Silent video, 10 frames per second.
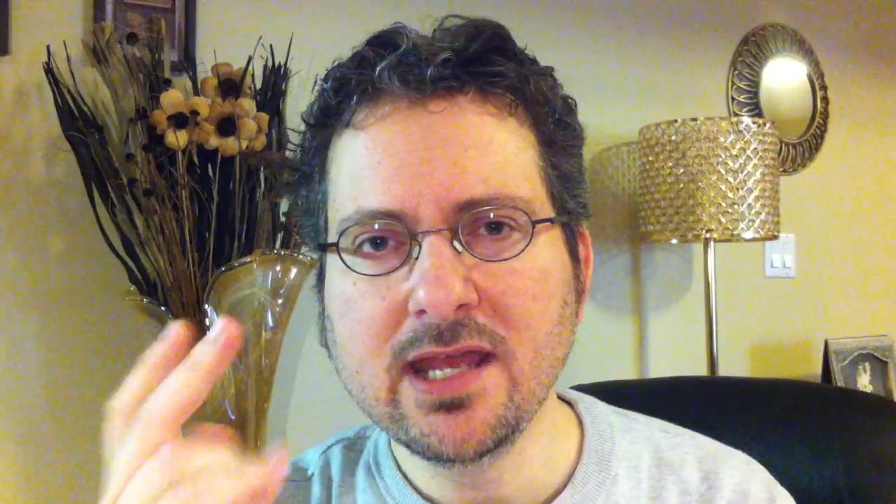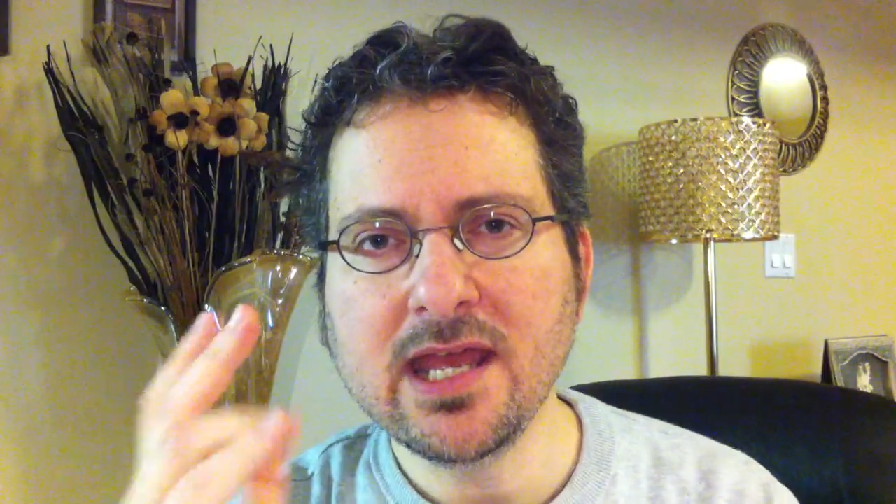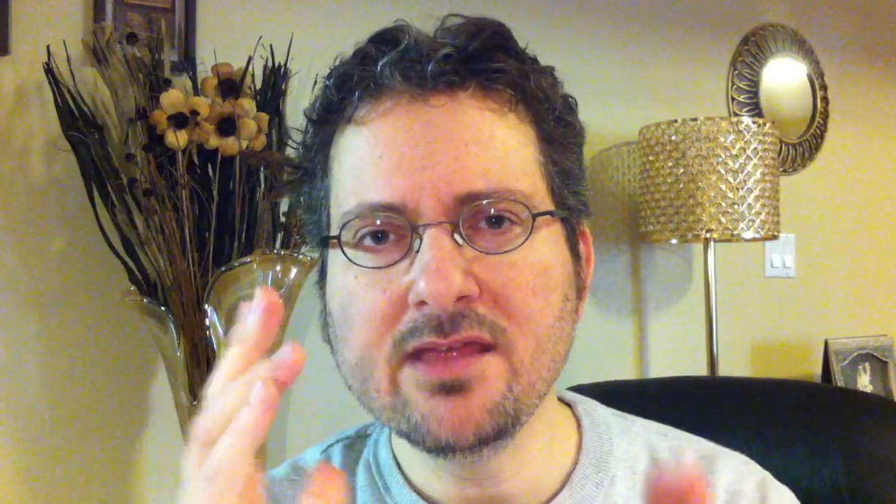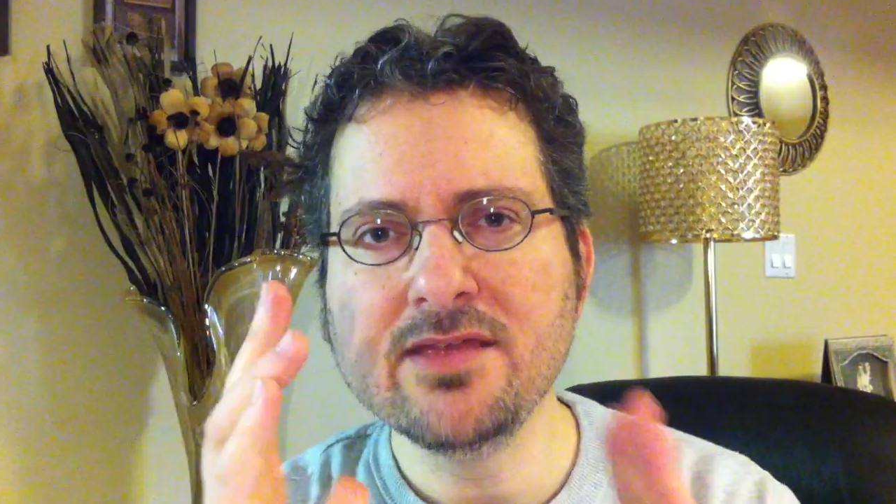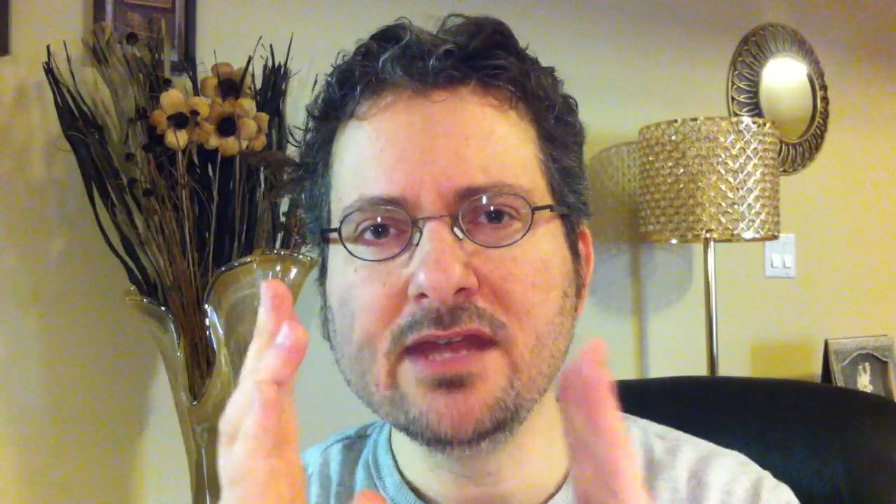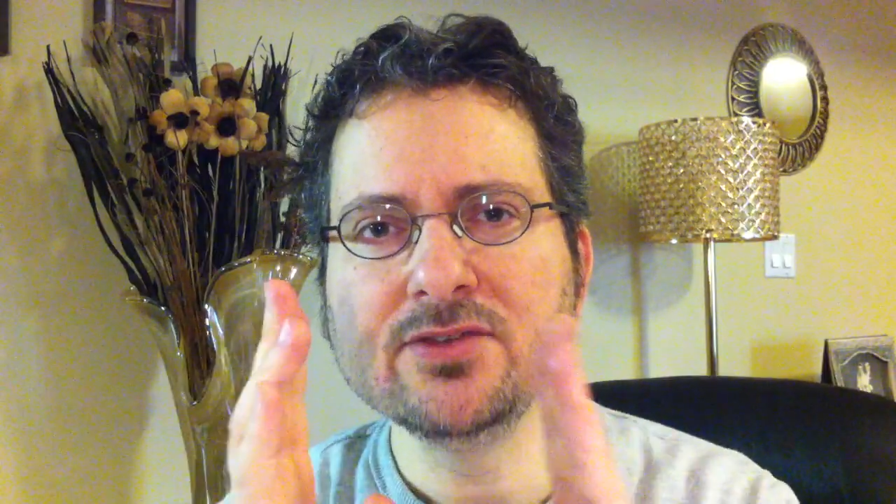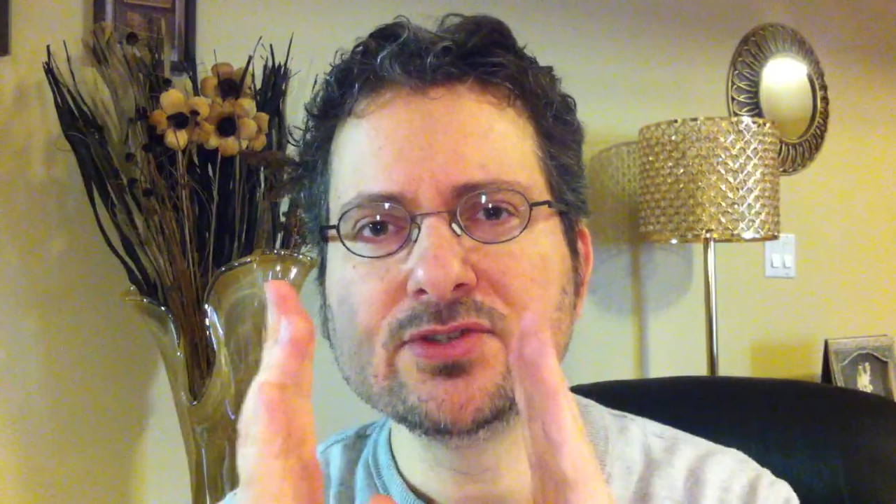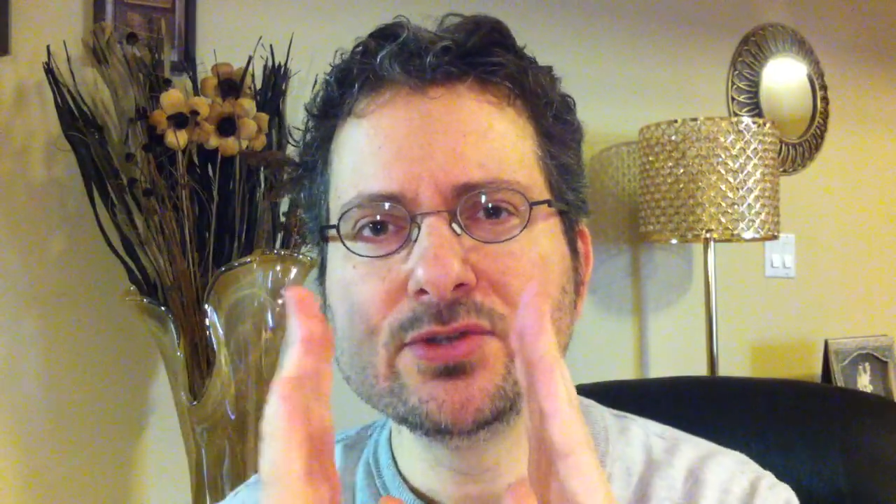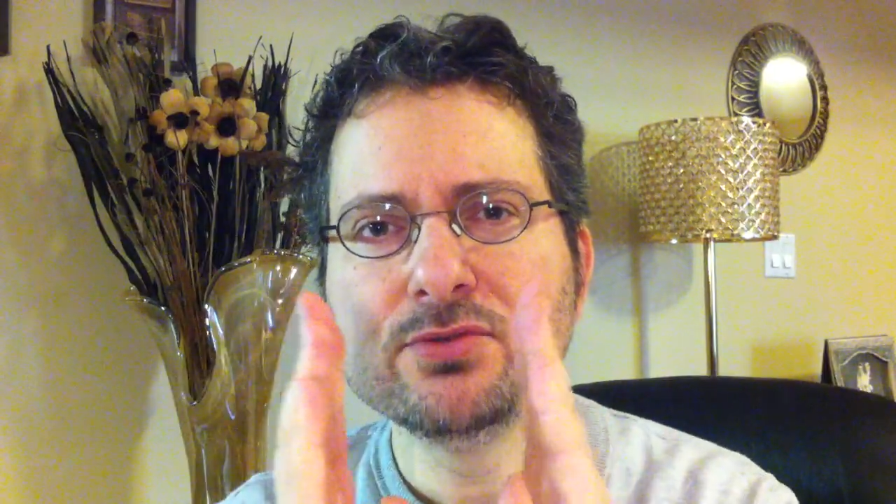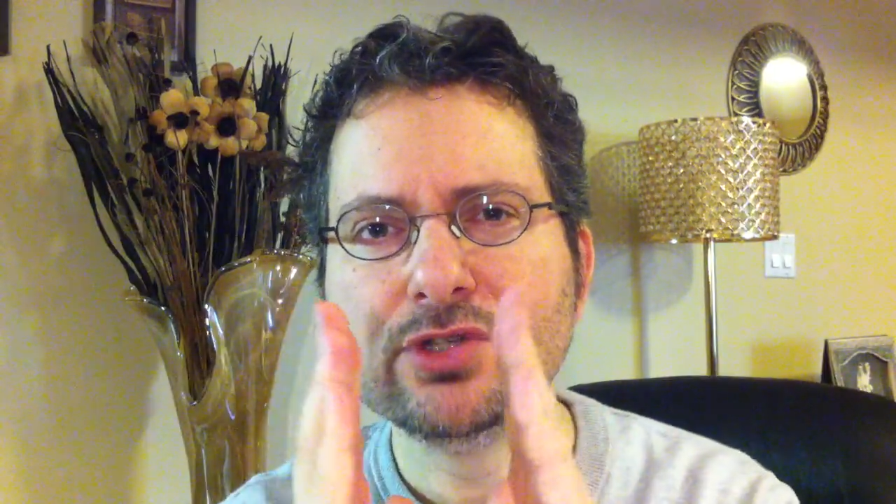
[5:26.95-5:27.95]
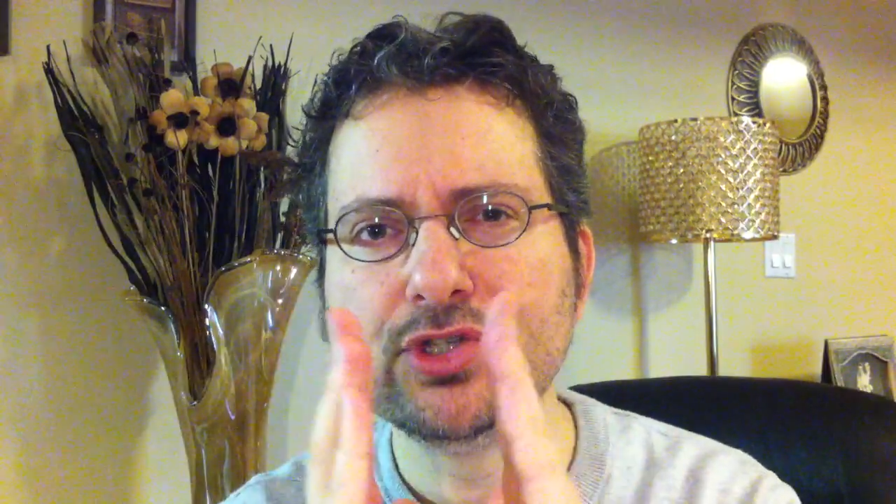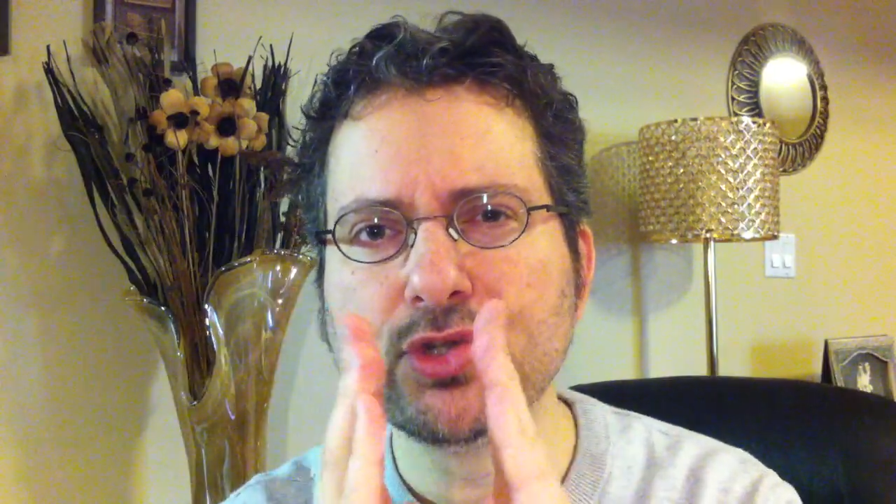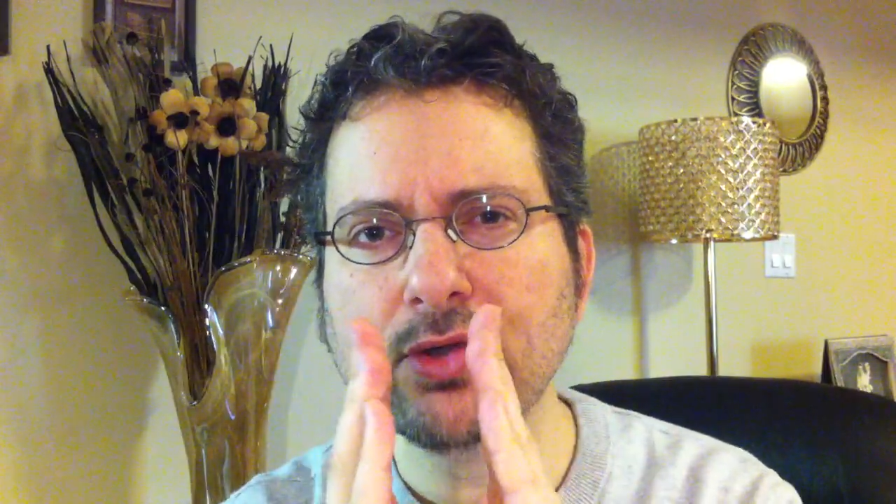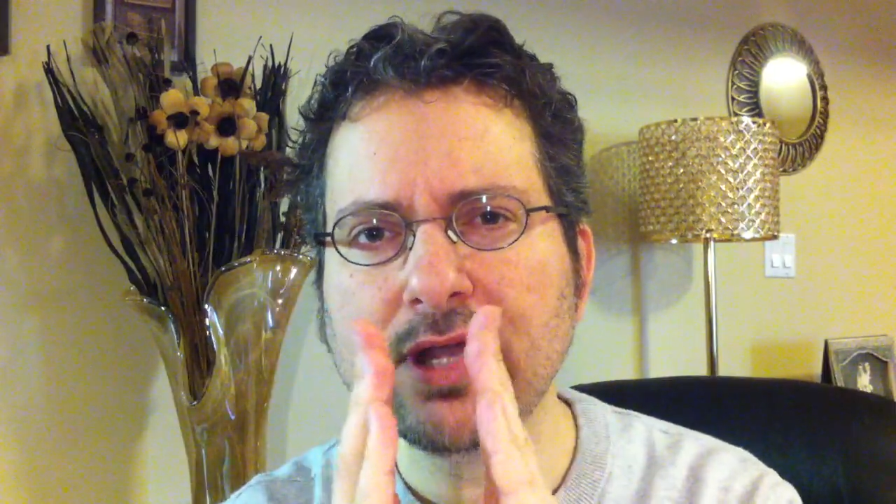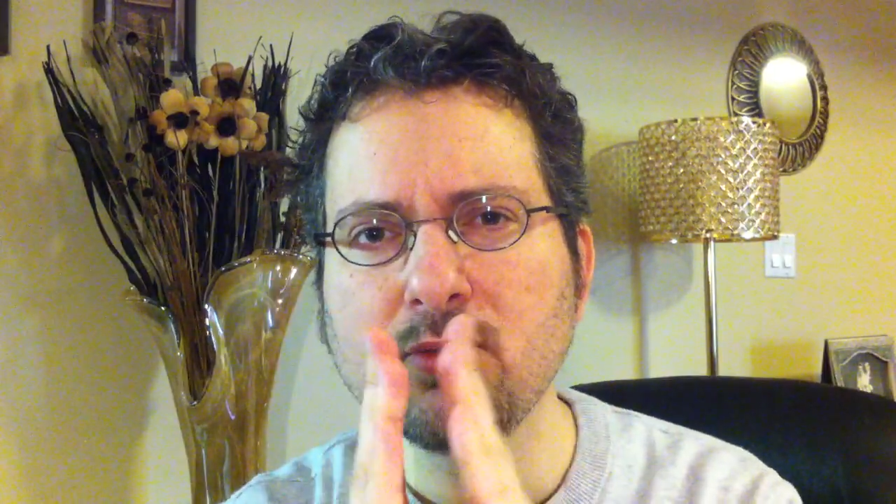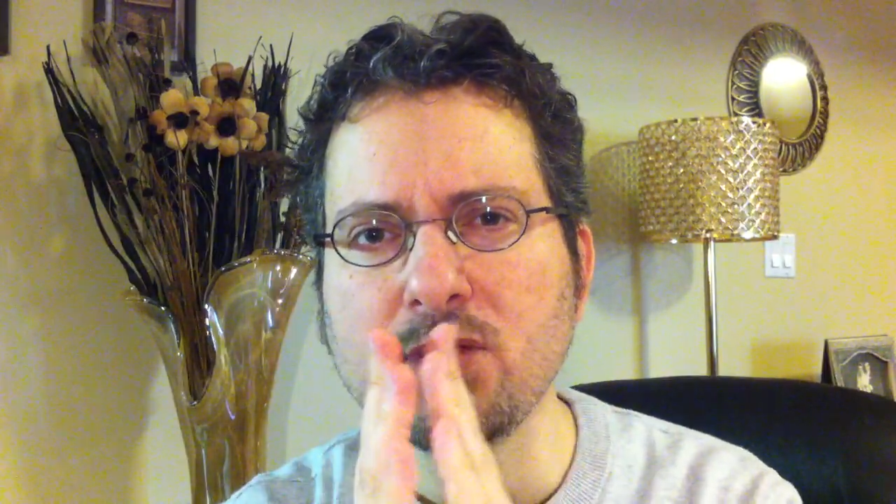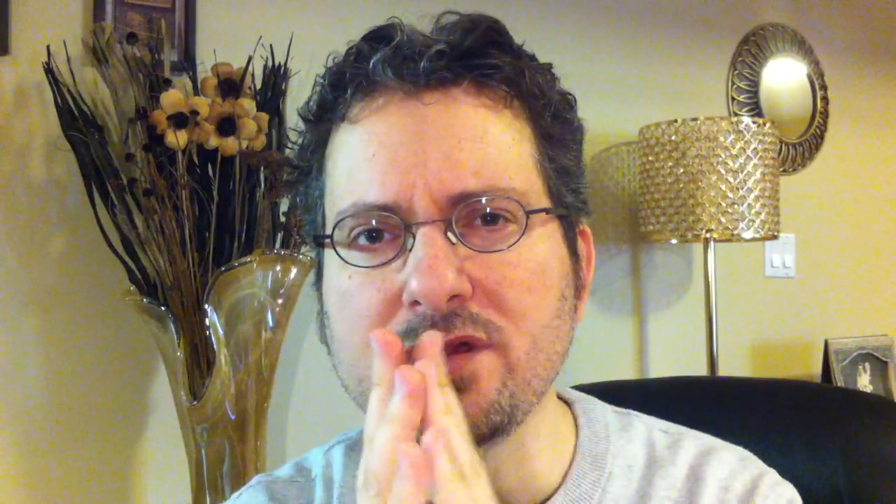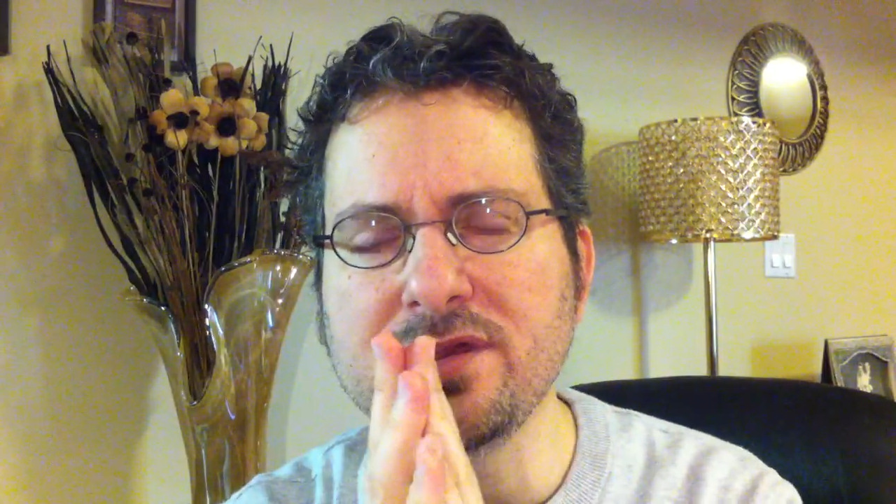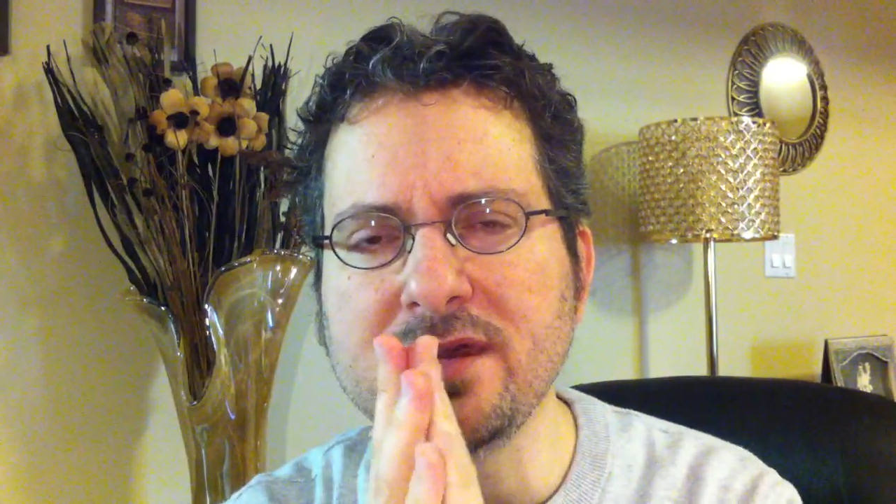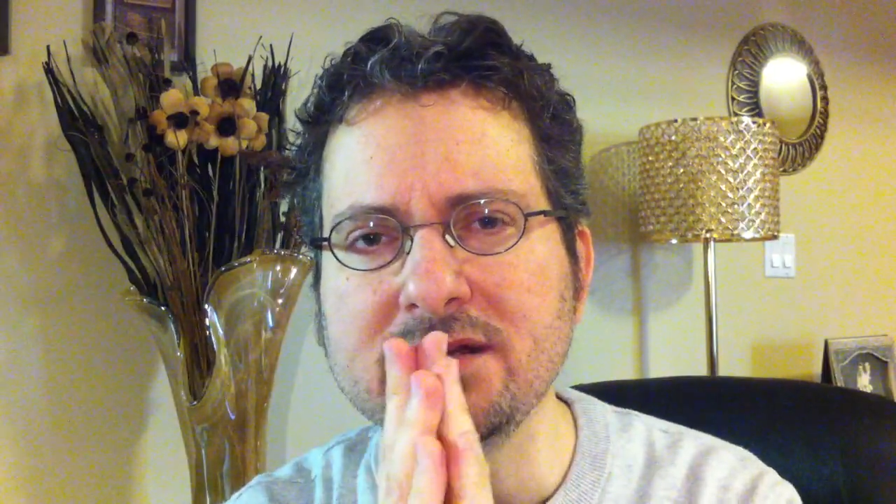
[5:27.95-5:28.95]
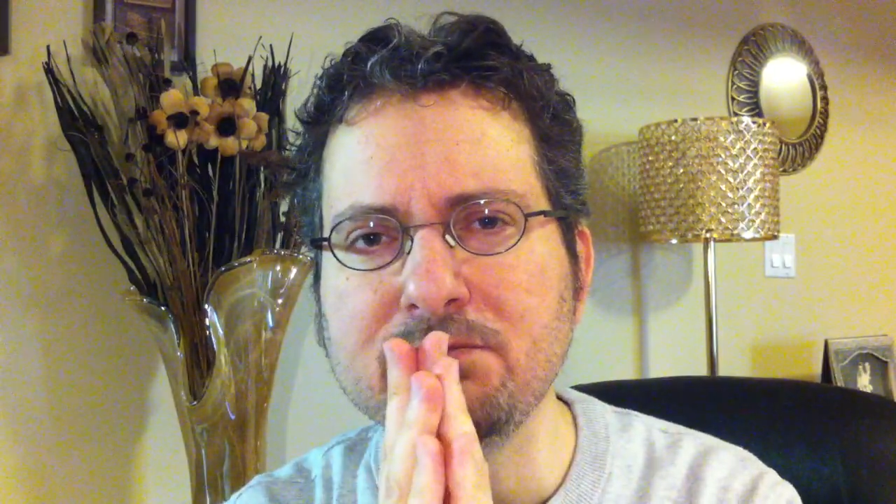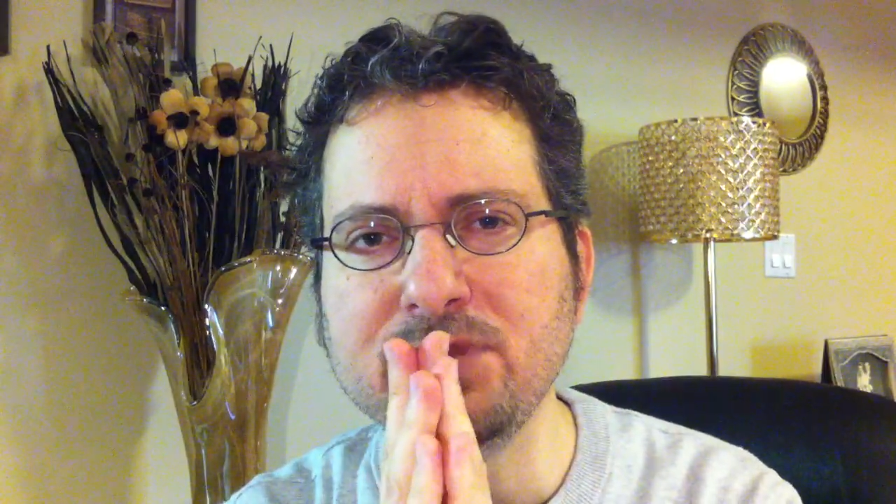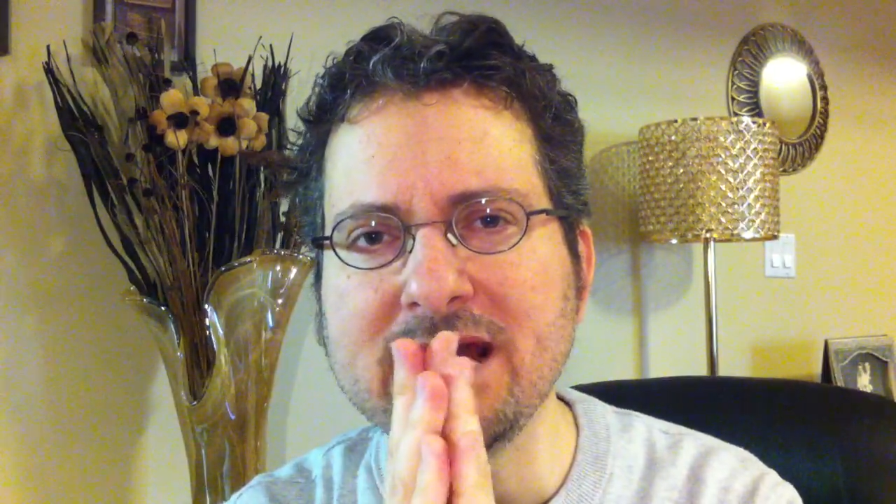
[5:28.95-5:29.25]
and then to join with it,